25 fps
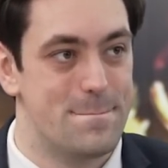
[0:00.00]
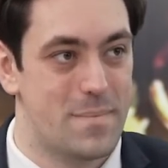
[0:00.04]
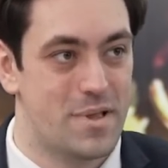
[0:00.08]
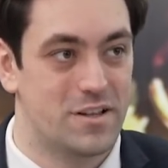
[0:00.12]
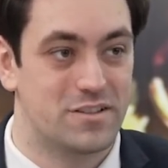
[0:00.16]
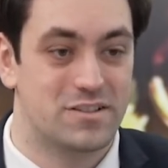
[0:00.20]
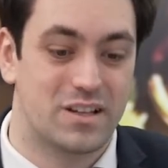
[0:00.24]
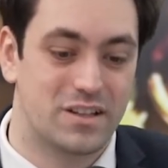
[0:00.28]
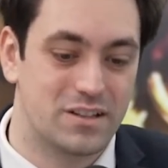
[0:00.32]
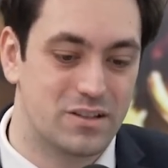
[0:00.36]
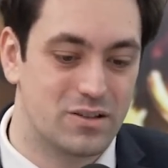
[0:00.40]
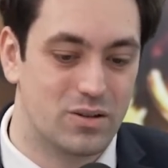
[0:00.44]

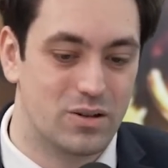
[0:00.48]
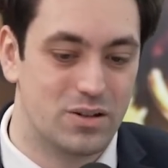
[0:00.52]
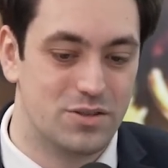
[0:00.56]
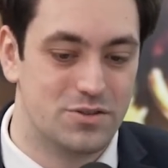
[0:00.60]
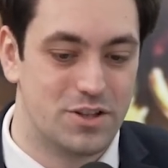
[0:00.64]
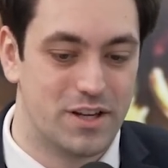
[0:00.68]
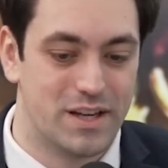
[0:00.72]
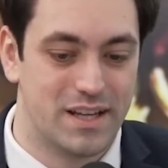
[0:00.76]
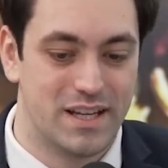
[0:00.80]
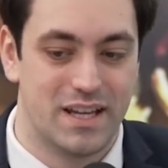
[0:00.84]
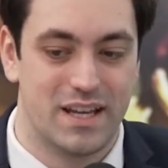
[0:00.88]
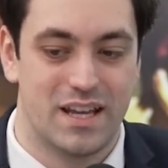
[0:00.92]

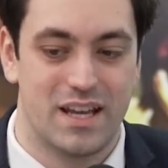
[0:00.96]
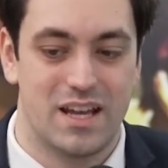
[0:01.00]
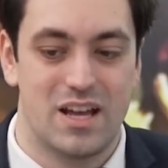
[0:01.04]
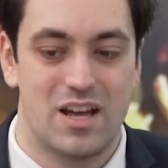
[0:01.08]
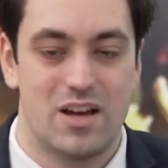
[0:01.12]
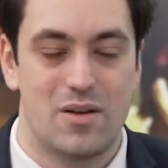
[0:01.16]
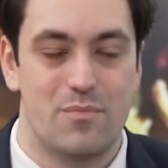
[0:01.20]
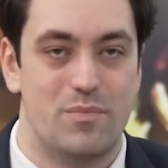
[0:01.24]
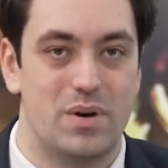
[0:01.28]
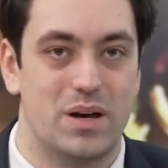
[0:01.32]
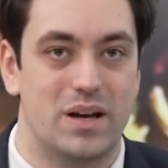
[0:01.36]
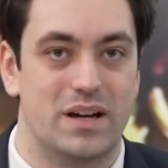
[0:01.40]
psychology,
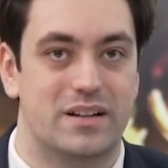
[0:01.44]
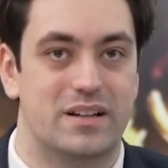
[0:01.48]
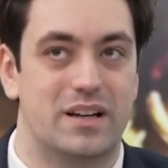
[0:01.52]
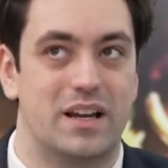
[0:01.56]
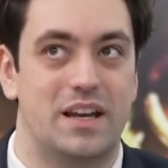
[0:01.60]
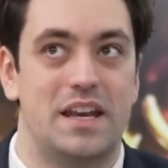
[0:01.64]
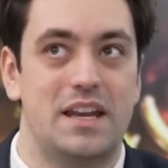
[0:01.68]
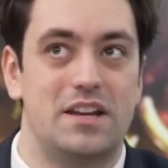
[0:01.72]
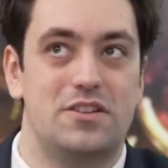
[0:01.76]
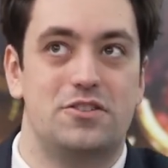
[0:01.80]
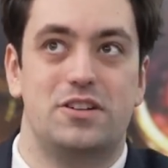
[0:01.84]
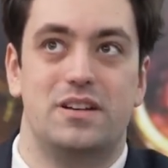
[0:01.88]
but a
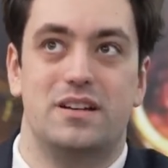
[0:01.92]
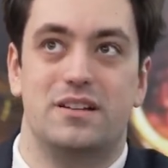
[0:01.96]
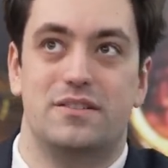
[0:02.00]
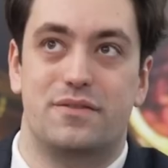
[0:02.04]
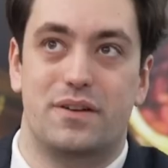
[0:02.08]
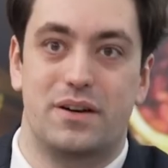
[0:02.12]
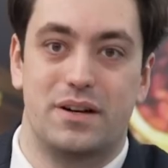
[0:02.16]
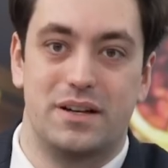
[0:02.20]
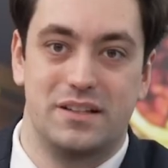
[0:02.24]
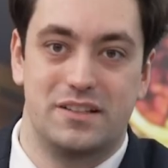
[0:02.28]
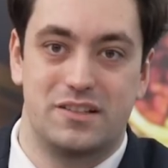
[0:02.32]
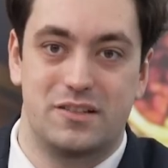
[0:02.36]
clinician is
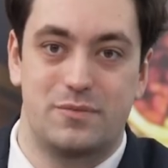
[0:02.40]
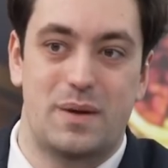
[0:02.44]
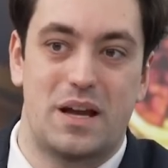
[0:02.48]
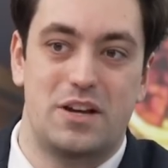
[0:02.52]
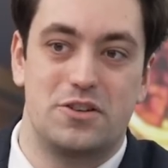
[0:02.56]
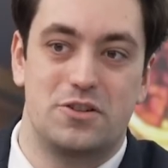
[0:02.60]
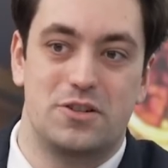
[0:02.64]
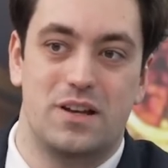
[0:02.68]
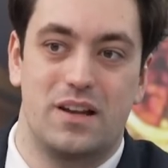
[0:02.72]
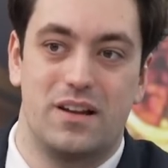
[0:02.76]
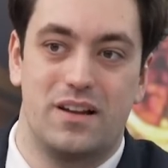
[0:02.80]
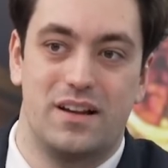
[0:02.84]
very
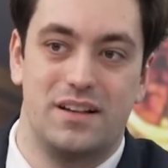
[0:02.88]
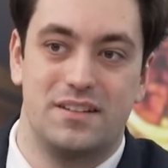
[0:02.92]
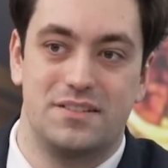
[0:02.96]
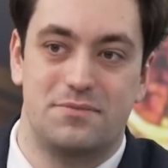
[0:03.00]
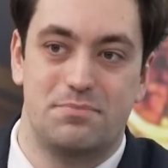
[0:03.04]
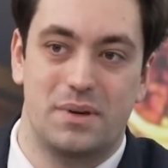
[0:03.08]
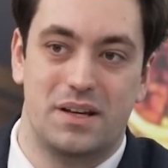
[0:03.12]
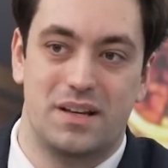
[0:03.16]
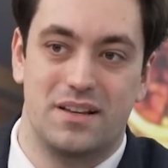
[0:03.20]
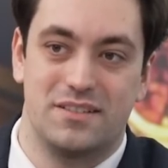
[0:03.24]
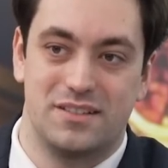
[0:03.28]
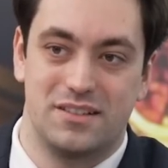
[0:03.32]
specialized
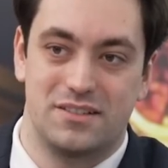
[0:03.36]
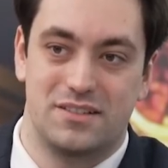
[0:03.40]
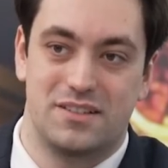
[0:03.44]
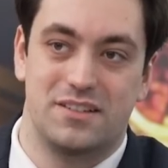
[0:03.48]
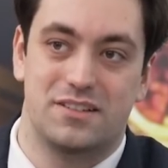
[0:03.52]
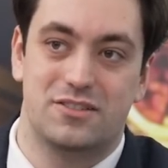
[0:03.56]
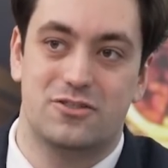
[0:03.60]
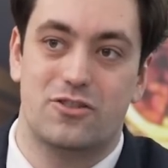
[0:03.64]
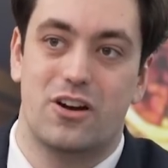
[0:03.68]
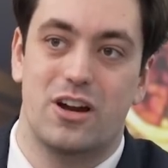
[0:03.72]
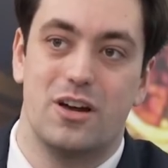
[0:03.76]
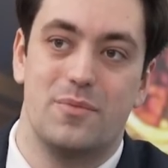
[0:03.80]
because it's
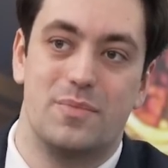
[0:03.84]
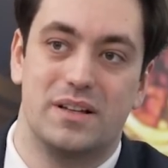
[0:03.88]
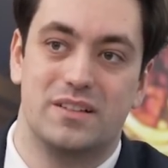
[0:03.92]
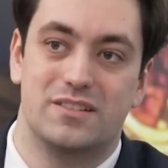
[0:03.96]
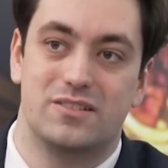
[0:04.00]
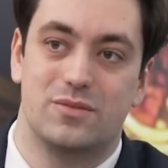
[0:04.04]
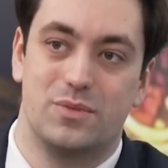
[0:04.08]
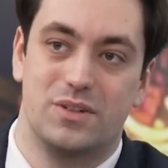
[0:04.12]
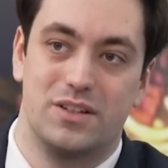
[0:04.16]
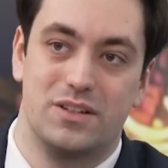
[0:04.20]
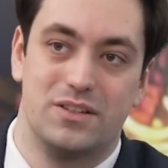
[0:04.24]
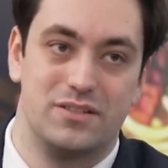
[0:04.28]
describing
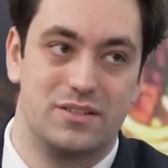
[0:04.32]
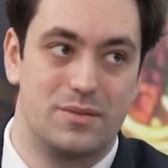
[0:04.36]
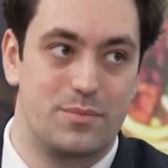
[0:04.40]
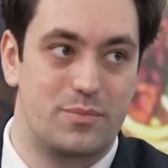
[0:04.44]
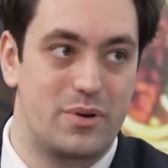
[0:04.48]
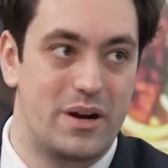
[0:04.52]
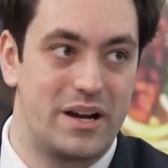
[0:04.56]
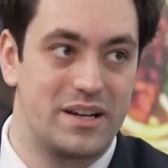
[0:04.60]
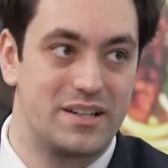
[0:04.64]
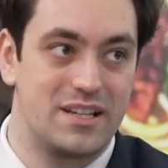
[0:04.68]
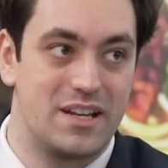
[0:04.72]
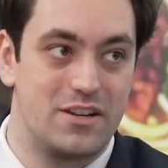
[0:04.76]
someone who's a
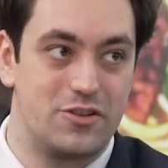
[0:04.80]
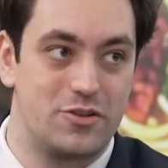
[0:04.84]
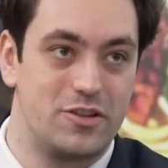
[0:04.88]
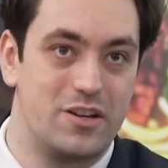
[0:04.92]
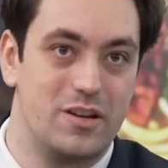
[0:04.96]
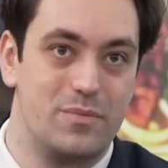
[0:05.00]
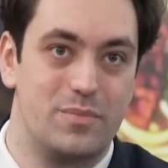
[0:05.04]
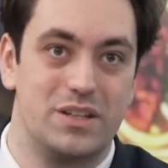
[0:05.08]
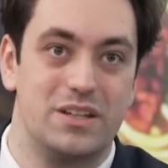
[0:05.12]
practitioner.